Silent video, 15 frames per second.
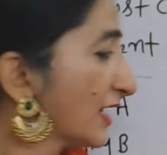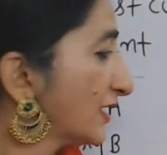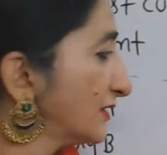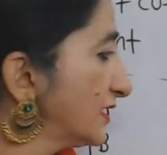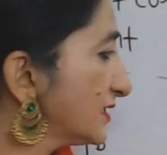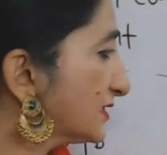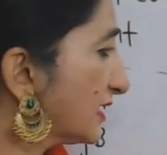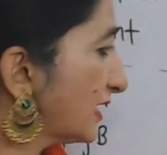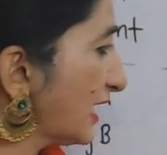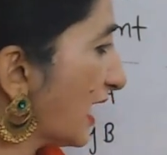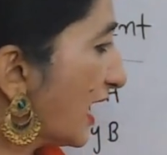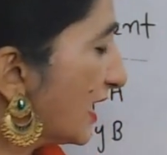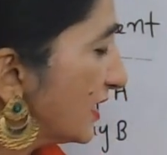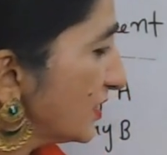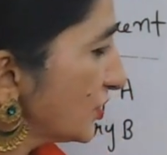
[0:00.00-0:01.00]
This
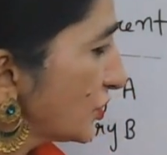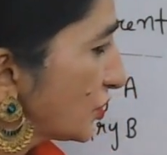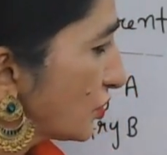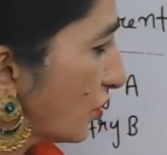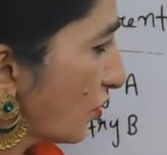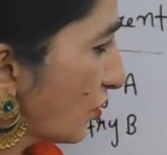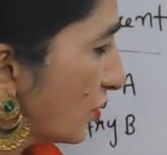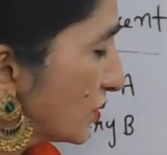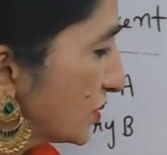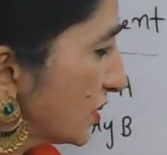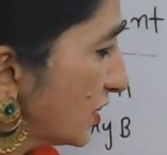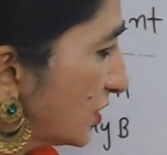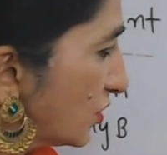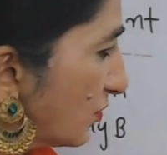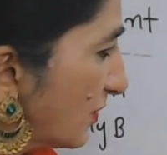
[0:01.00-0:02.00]
line shows
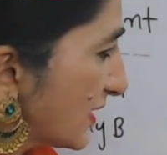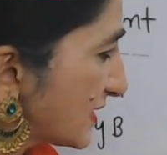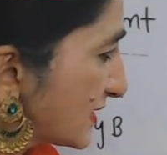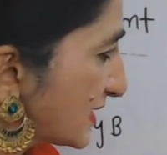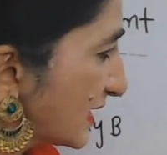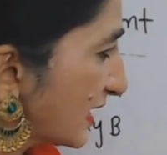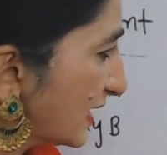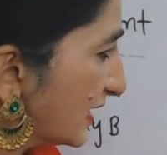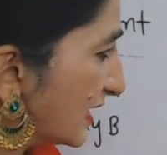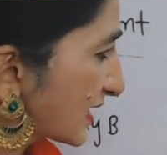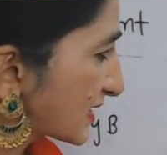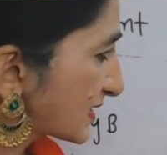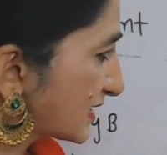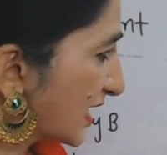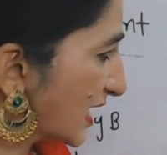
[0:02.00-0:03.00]
domestically
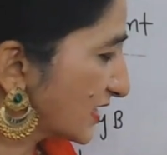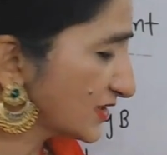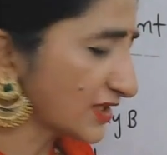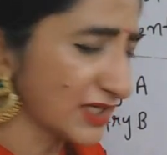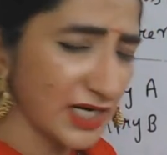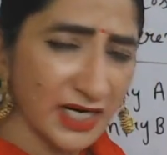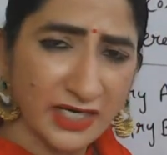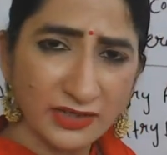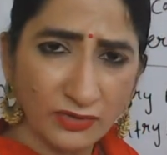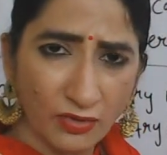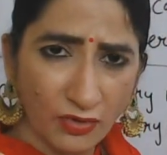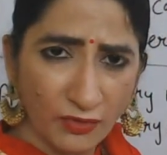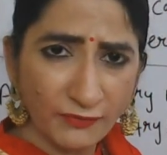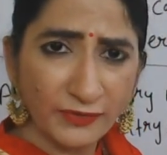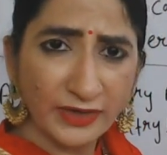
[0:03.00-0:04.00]
exchange rate
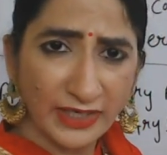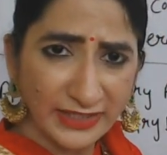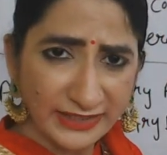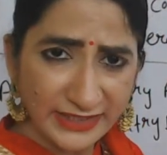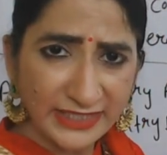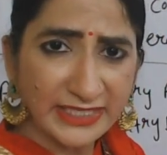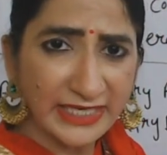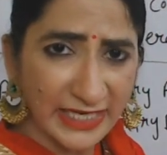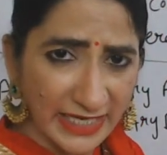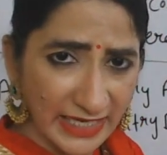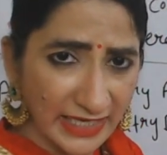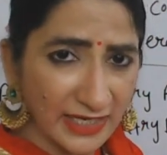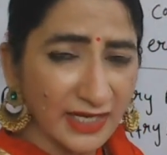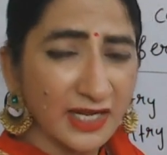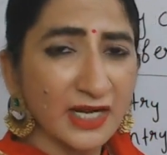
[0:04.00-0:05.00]
of country A.